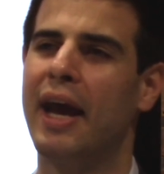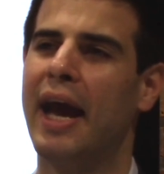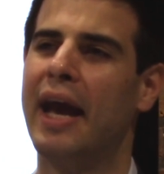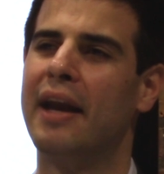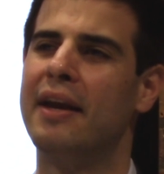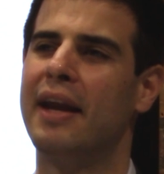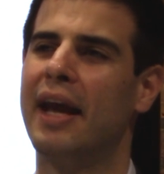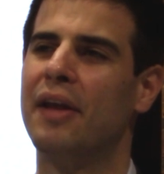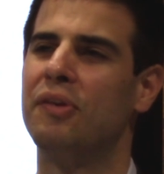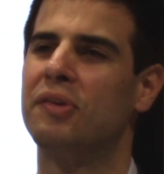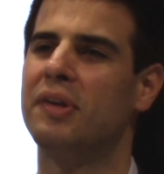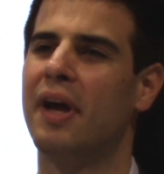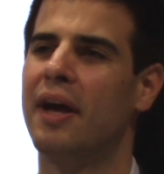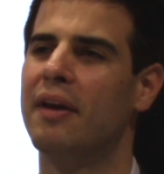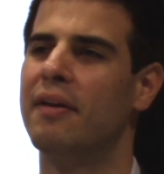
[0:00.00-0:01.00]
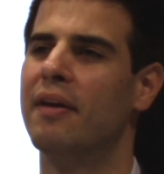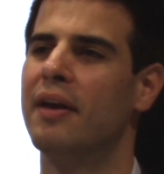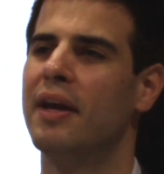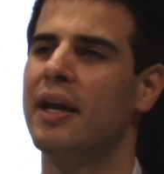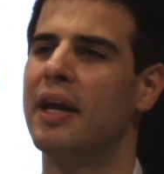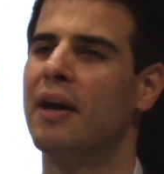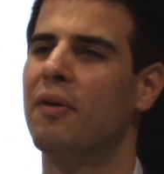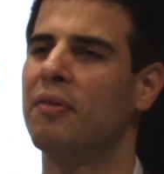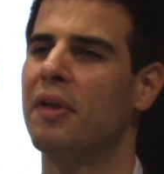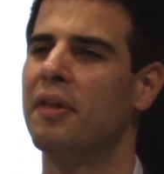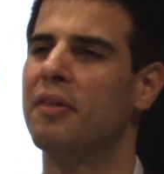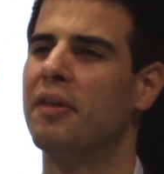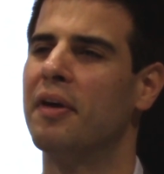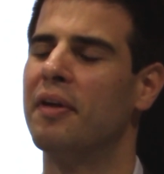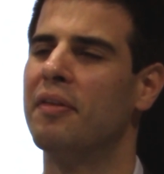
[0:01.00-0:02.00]
and said, you know,
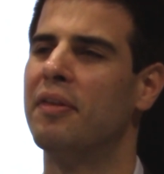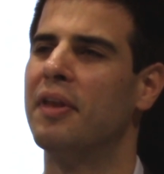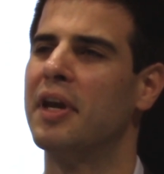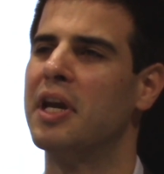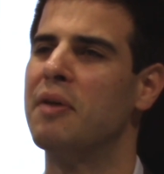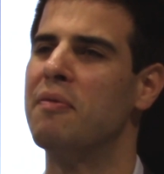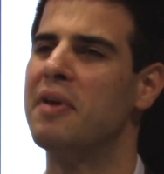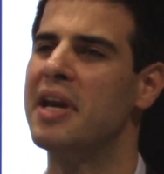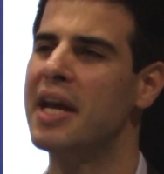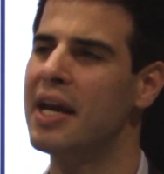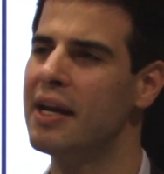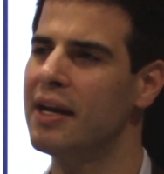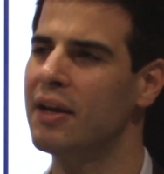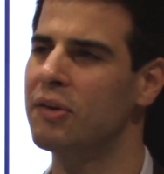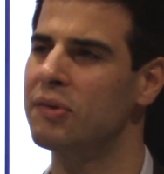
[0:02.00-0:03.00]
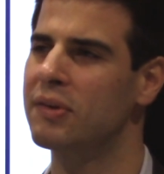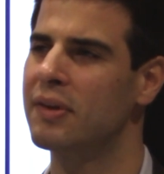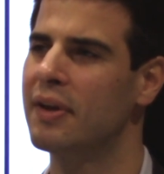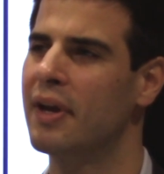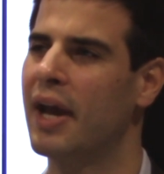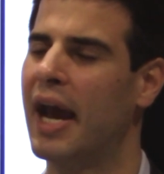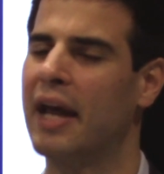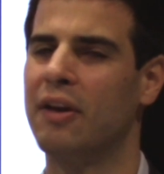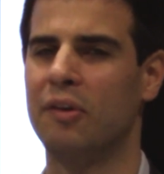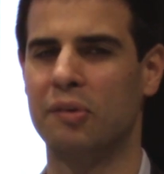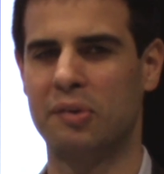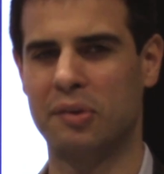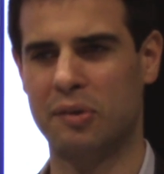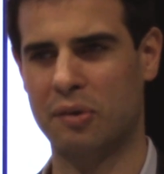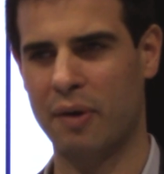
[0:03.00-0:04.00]
the uniqueness and the
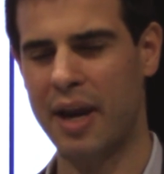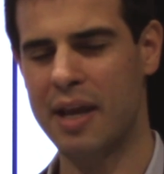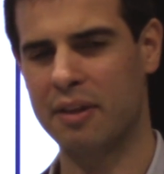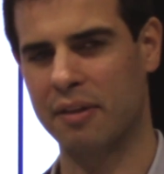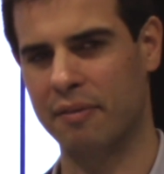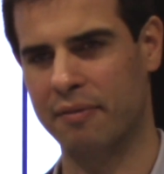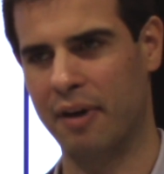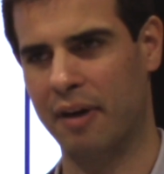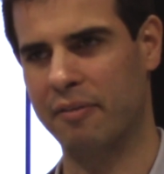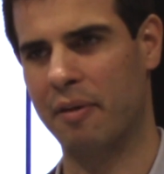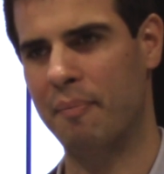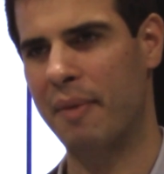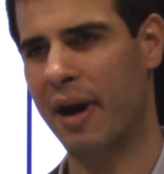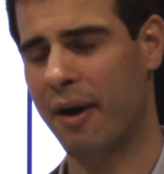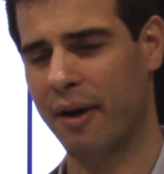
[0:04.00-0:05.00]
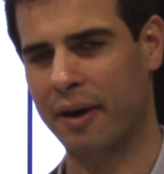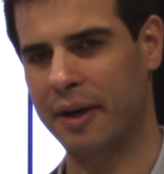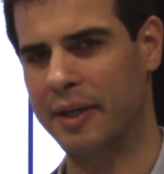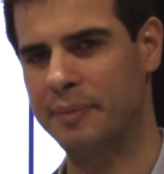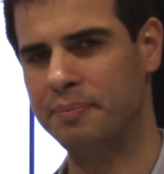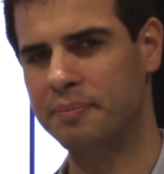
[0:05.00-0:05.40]
strength of America